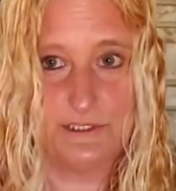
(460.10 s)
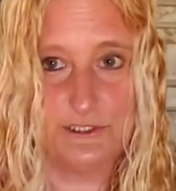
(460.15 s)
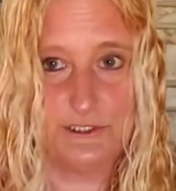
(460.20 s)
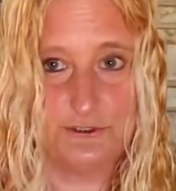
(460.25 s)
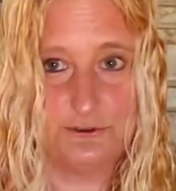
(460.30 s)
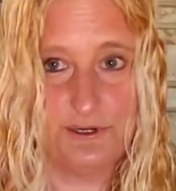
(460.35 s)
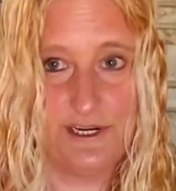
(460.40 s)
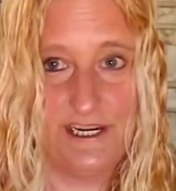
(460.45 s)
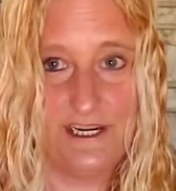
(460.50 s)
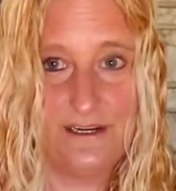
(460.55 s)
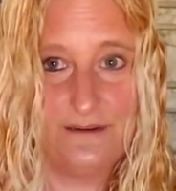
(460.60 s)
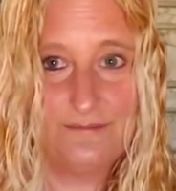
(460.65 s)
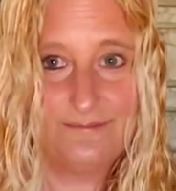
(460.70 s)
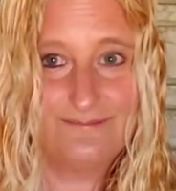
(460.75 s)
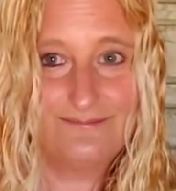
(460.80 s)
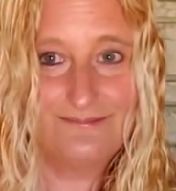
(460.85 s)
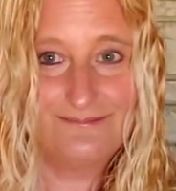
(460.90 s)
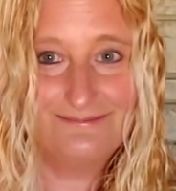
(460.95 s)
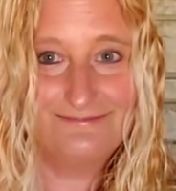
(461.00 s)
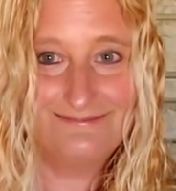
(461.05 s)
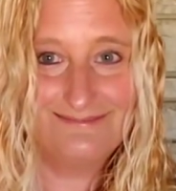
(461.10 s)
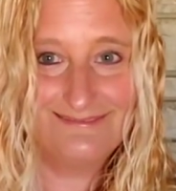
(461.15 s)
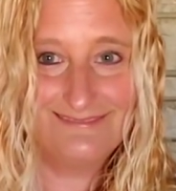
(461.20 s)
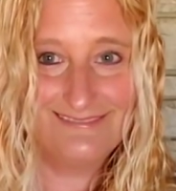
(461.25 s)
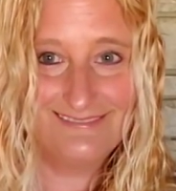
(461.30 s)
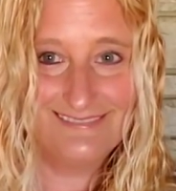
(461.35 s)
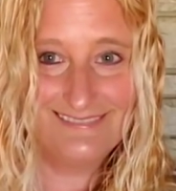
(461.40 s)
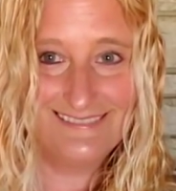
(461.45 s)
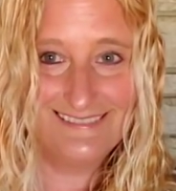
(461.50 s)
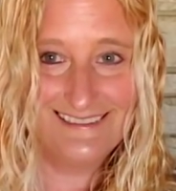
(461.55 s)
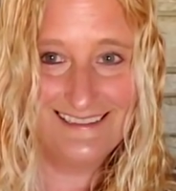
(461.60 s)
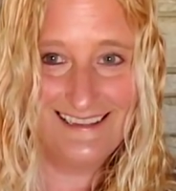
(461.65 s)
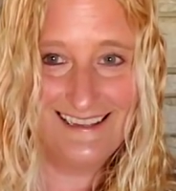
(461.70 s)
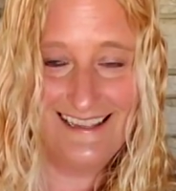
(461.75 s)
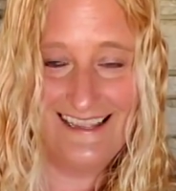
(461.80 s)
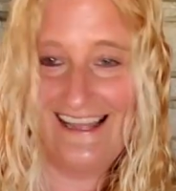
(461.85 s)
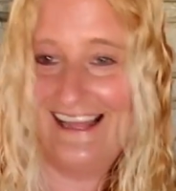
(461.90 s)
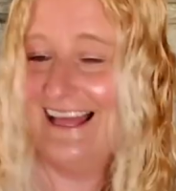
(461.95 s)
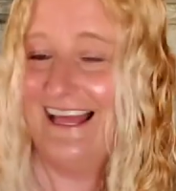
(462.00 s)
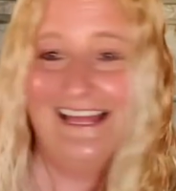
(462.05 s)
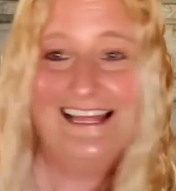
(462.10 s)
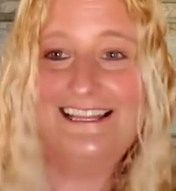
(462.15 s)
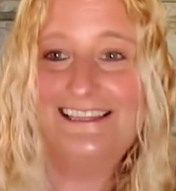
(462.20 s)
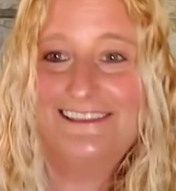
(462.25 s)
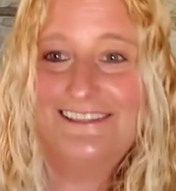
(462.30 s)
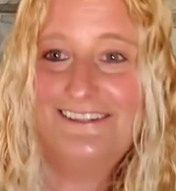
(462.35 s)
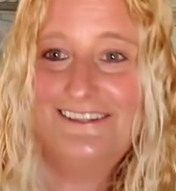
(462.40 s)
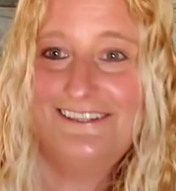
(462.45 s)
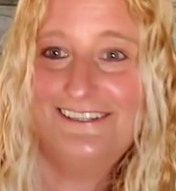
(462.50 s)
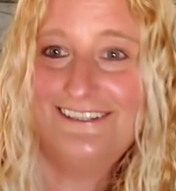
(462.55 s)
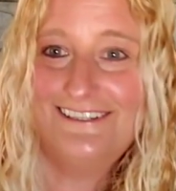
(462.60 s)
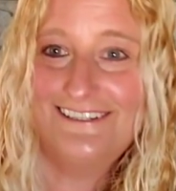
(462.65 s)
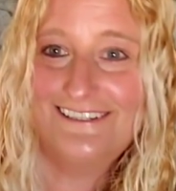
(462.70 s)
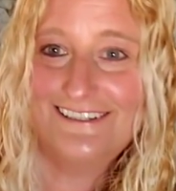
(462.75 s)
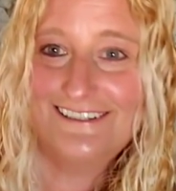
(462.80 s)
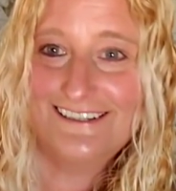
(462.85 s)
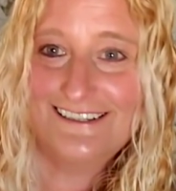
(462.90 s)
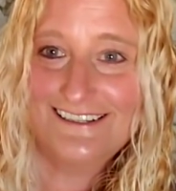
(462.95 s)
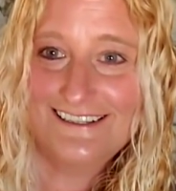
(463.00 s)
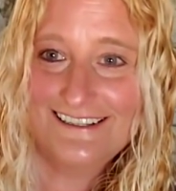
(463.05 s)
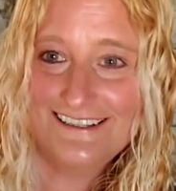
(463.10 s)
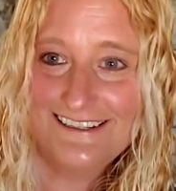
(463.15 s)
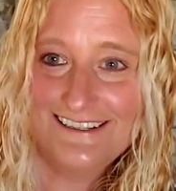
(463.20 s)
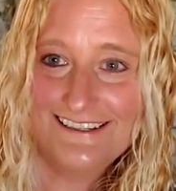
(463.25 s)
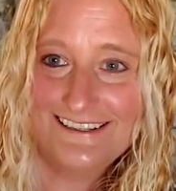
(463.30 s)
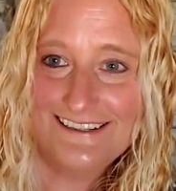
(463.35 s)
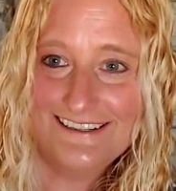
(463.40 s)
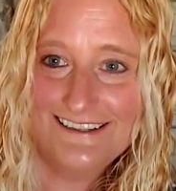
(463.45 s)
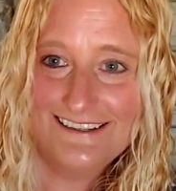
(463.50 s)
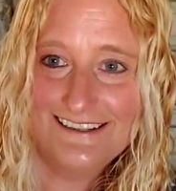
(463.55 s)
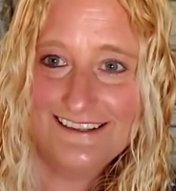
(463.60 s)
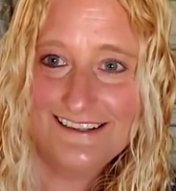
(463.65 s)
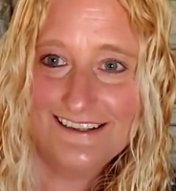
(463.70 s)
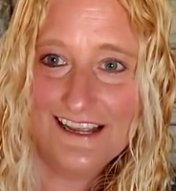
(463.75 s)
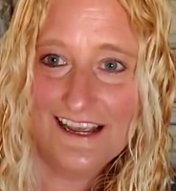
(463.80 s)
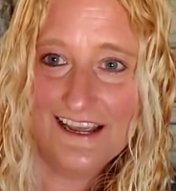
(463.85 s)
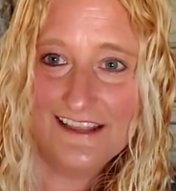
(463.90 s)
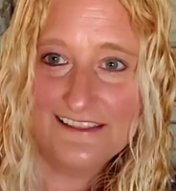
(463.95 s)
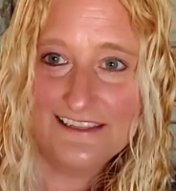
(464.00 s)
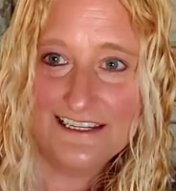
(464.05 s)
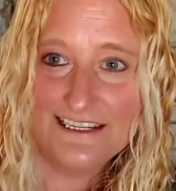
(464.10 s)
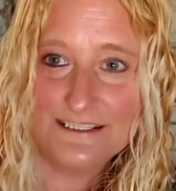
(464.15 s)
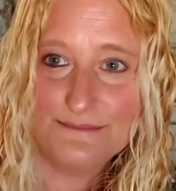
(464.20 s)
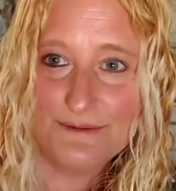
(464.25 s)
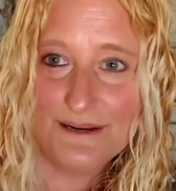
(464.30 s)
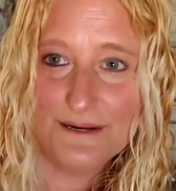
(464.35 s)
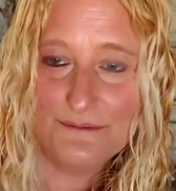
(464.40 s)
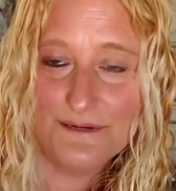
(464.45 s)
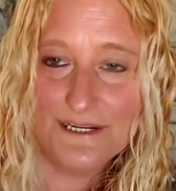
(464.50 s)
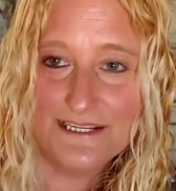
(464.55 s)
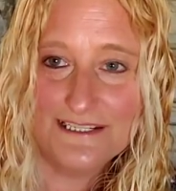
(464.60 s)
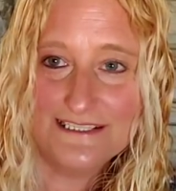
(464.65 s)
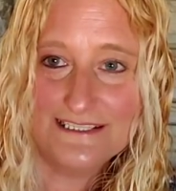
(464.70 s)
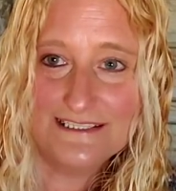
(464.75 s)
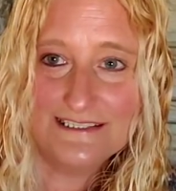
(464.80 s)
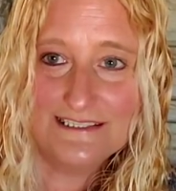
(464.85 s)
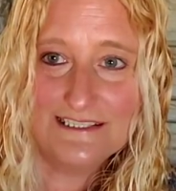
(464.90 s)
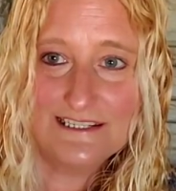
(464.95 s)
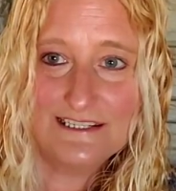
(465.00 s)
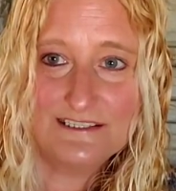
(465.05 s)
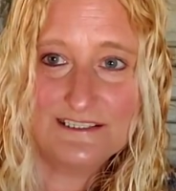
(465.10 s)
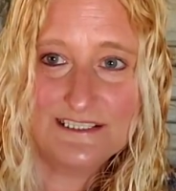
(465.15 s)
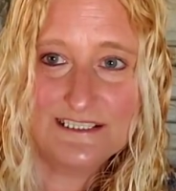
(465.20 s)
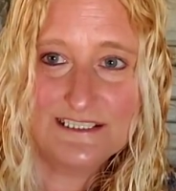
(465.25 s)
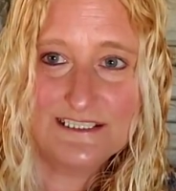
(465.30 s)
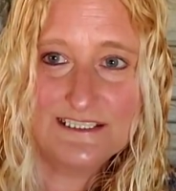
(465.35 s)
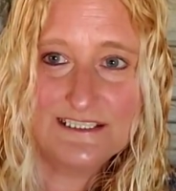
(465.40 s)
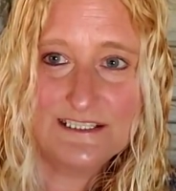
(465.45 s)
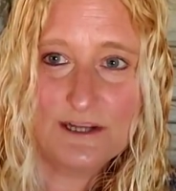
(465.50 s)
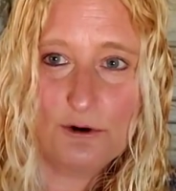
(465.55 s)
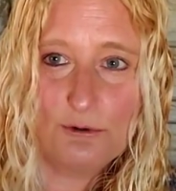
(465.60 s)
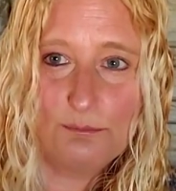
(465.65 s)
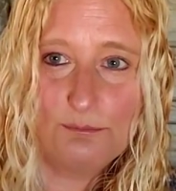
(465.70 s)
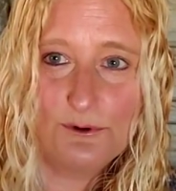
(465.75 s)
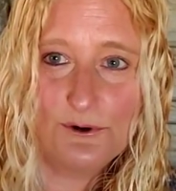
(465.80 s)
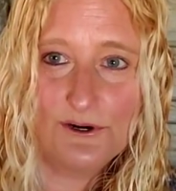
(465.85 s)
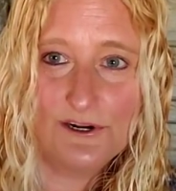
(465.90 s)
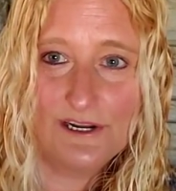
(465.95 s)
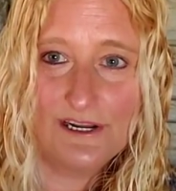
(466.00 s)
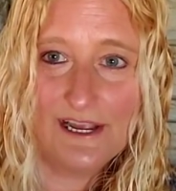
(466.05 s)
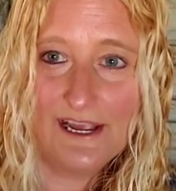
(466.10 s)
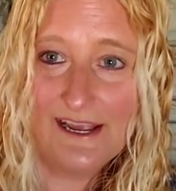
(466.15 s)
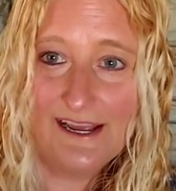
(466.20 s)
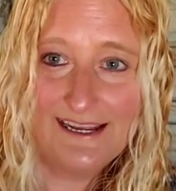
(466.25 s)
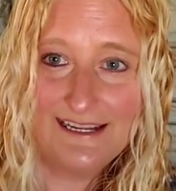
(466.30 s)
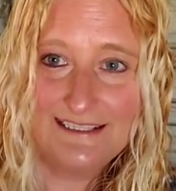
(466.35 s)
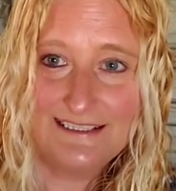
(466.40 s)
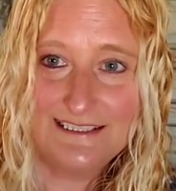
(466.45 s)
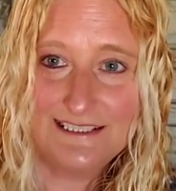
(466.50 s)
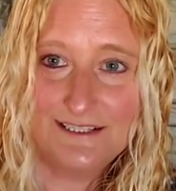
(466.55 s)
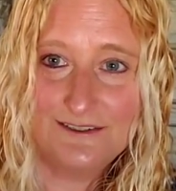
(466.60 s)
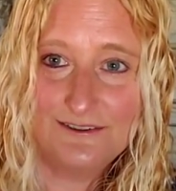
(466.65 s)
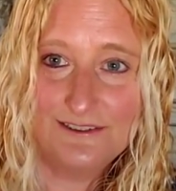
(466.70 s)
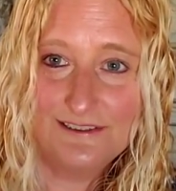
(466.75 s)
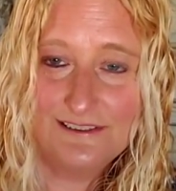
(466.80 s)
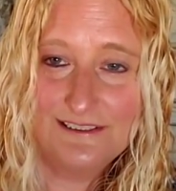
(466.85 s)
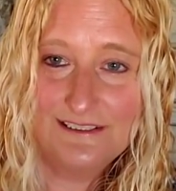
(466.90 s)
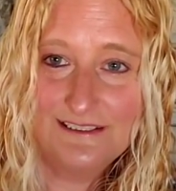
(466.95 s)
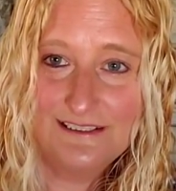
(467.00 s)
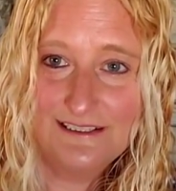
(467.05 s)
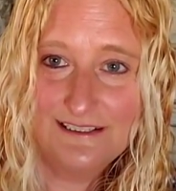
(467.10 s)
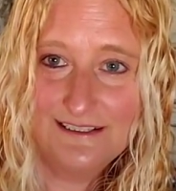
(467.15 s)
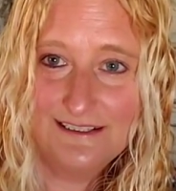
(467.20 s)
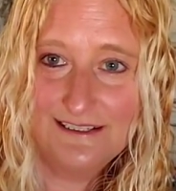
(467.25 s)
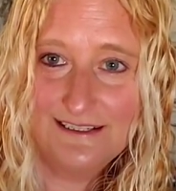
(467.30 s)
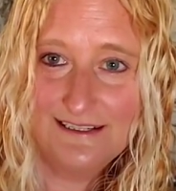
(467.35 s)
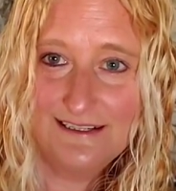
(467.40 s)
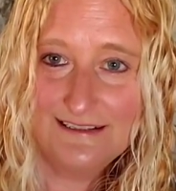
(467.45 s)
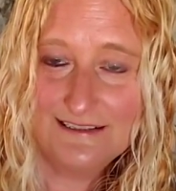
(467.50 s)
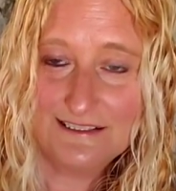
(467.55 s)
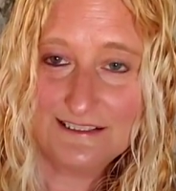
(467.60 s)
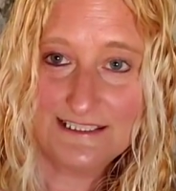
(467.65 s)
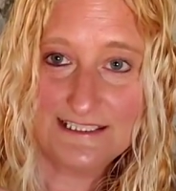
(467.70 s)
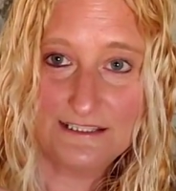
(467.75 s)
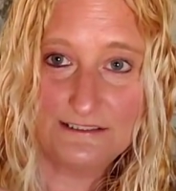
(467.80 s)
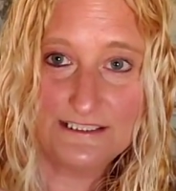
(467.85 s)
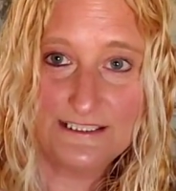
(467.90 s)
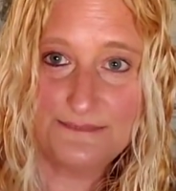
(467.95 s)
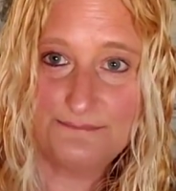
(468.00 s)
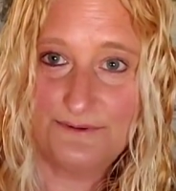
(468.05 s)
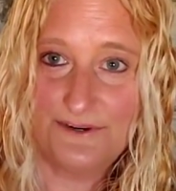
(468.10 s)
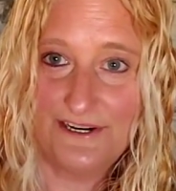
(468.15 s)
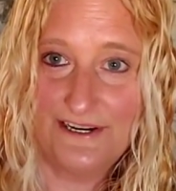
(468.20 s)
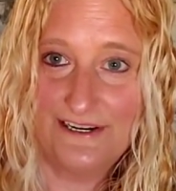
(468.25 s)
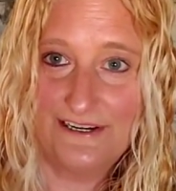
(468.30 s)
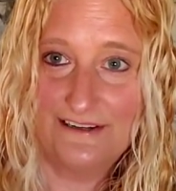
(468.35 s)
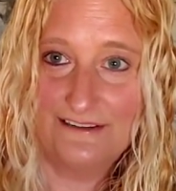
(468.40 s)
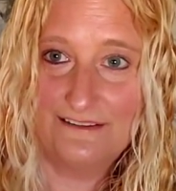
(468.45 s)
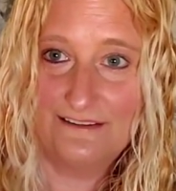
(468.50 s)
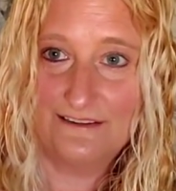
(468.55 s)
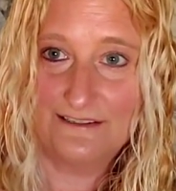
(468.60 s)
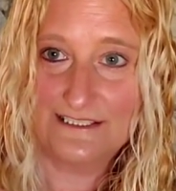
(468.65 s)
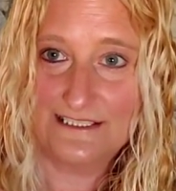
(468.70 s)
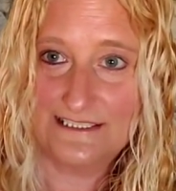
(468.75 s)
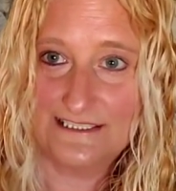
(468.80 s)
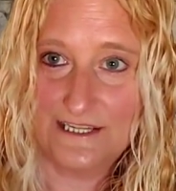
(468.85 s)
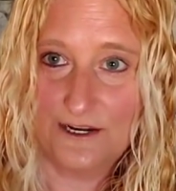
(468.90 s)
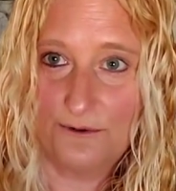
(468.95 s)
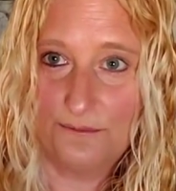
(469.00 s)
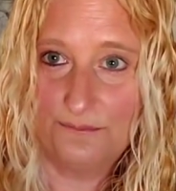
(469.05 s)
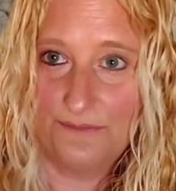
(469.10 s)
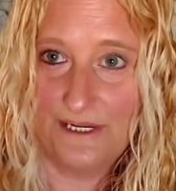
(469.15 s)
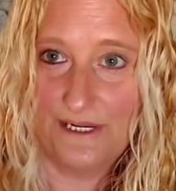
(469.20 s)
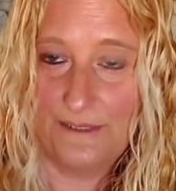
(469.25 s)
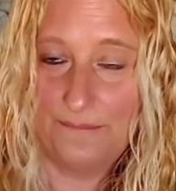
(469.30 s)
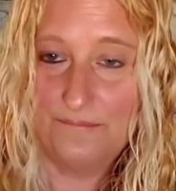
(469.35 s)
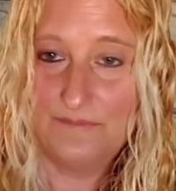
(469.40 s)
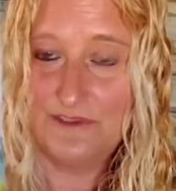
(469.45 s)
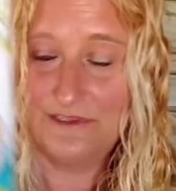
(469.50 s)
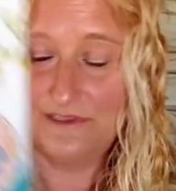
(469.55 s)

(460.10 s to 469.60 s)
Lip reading: Street. And look at these babies. They're so pretty. I had to. They're so spring. They're so me.